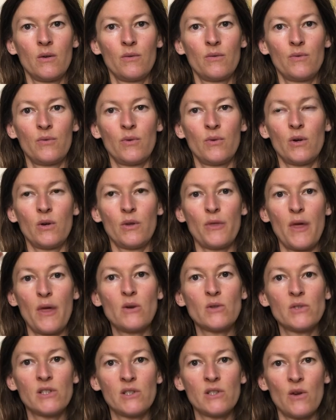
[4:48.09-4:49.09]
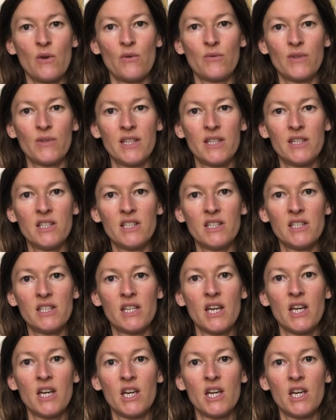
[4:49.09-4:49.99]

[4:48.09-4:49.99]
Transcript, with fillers: For thousands of years,